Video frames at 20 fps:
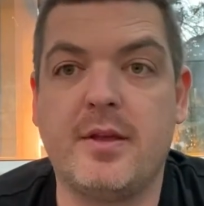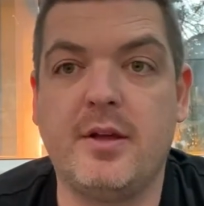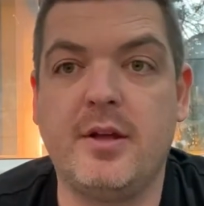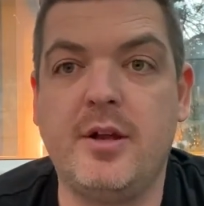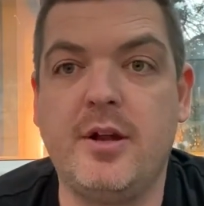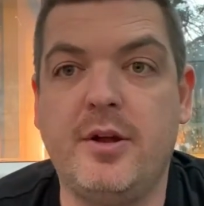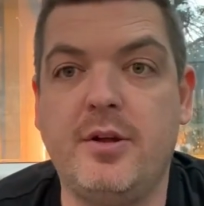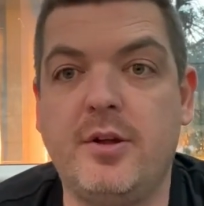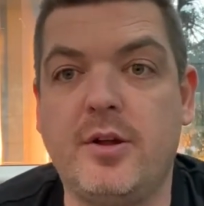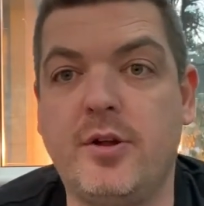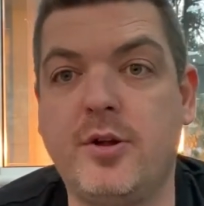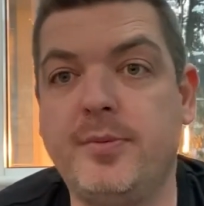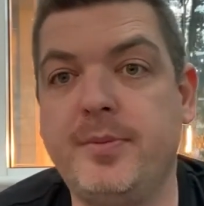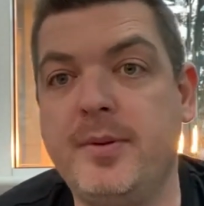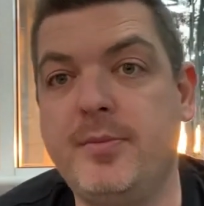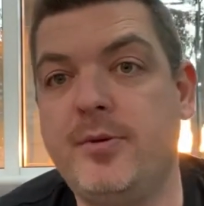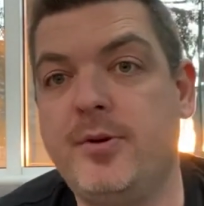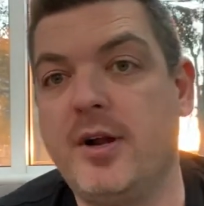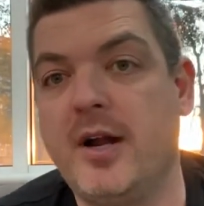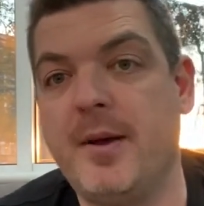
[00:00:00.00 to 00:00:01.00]
you know, a lot of
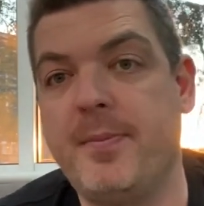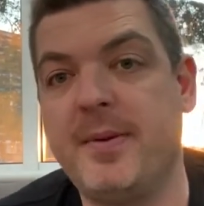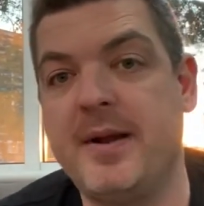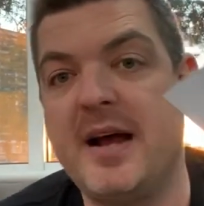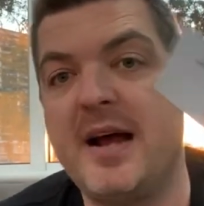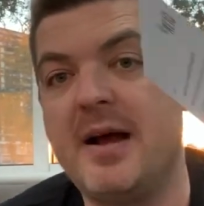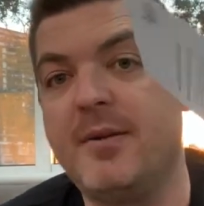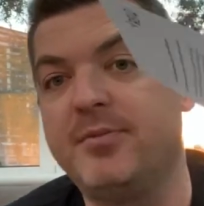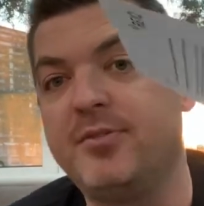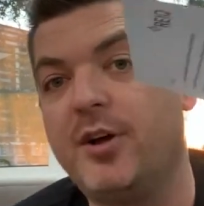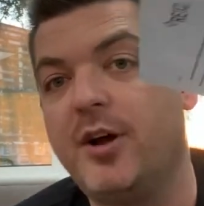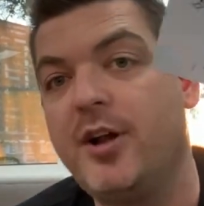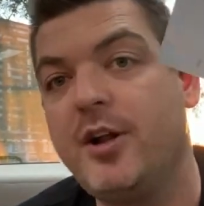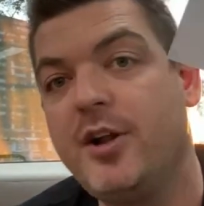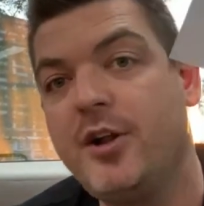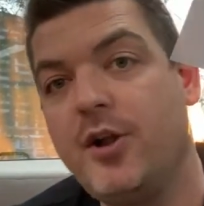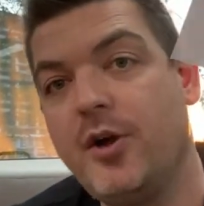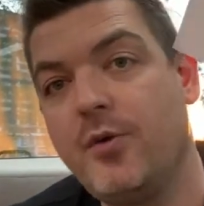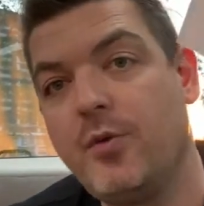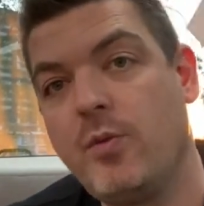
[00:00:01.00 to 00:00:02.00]
people got up in arms. I
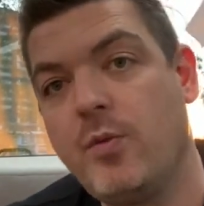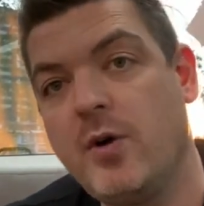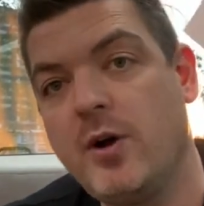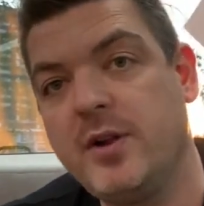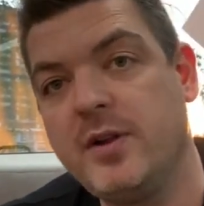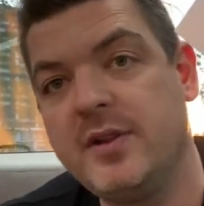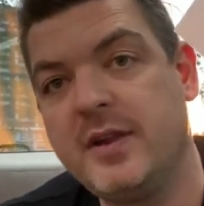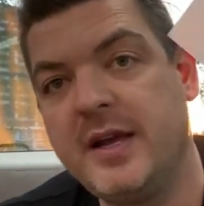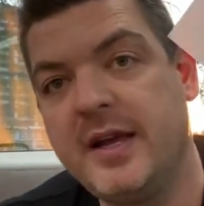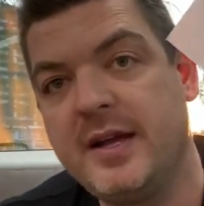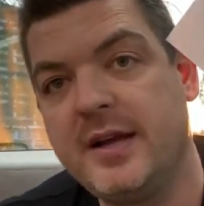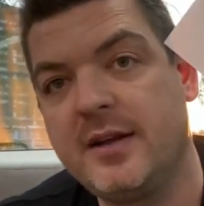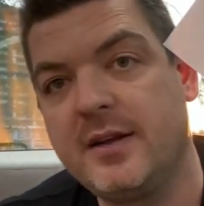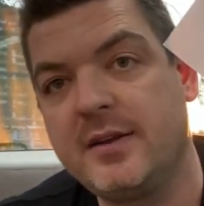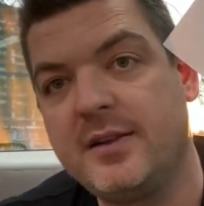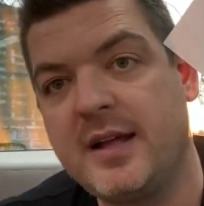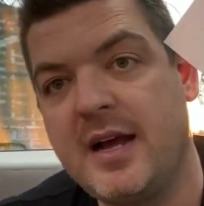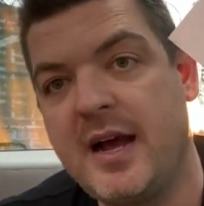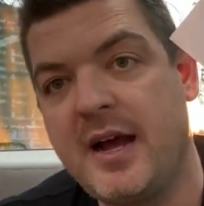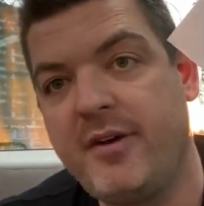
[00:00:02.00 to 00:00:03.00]
don't know what the
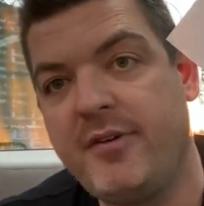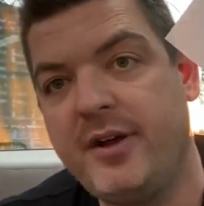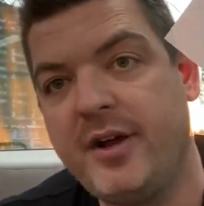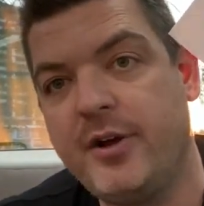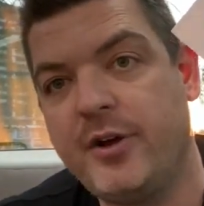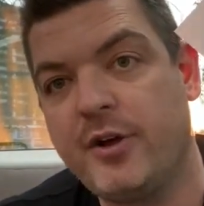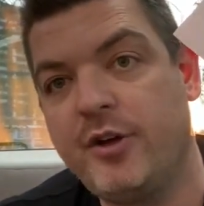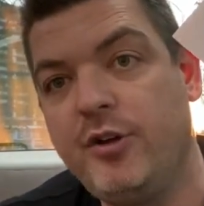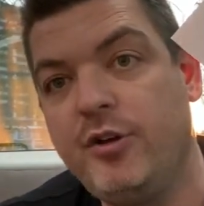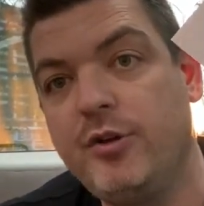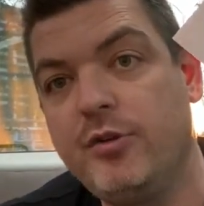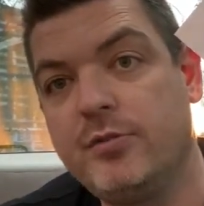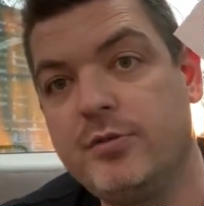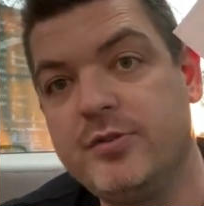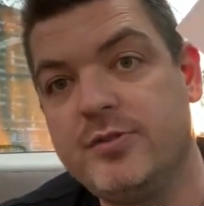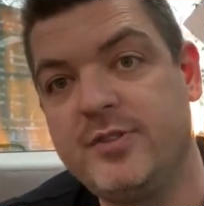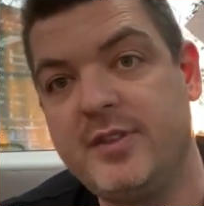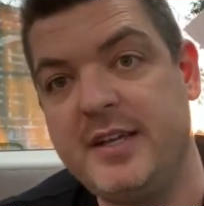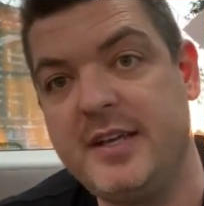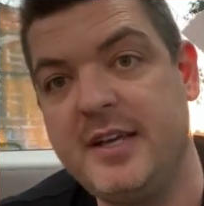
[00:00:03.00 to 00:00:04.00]
hell the REIQ
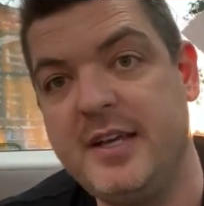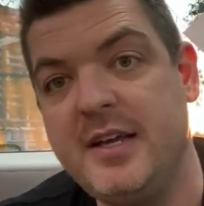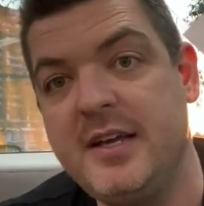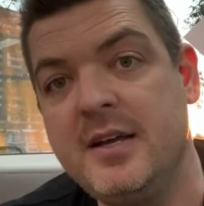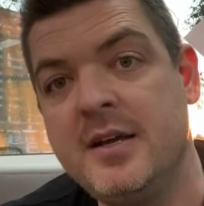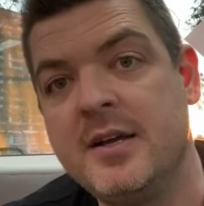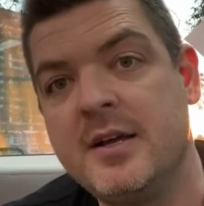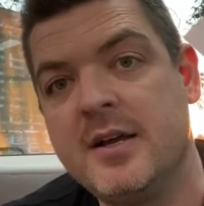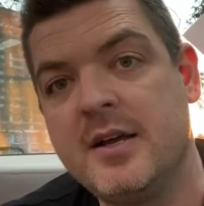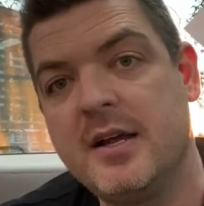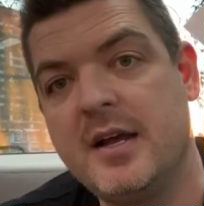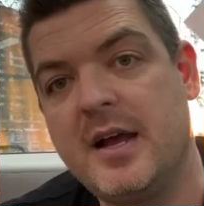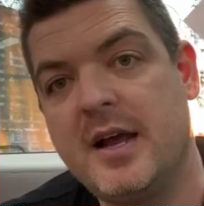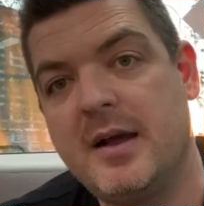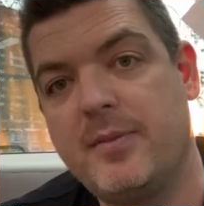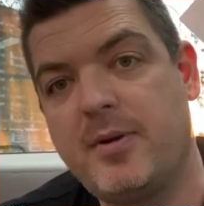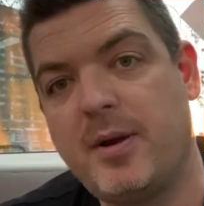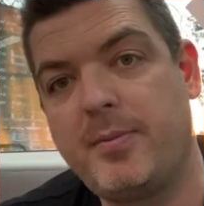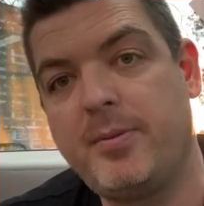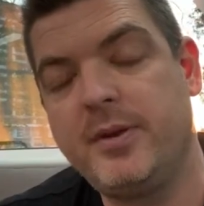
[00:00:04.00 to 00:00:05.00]
was thinking
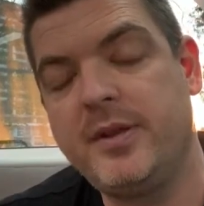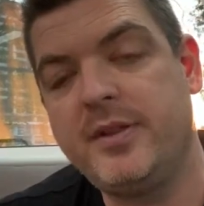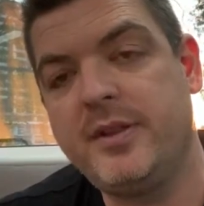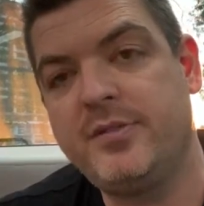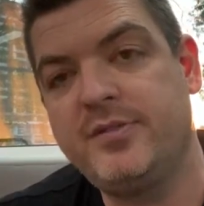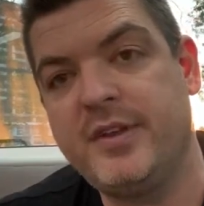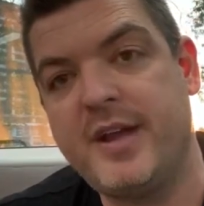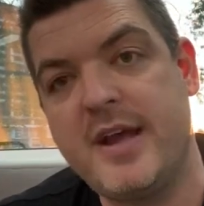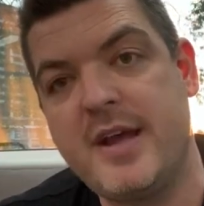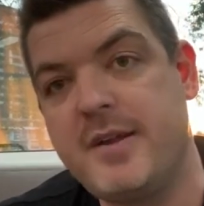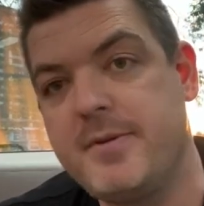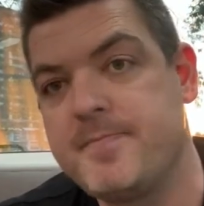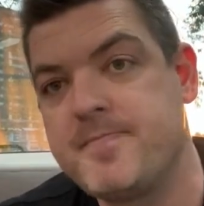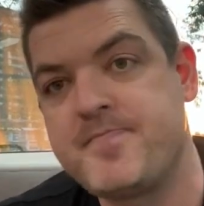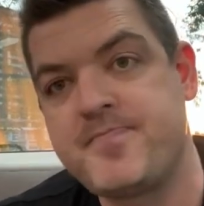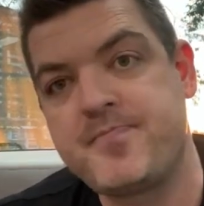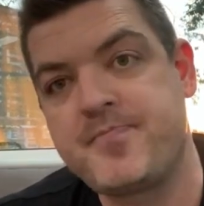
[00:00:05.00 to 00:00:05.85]
by putting this out.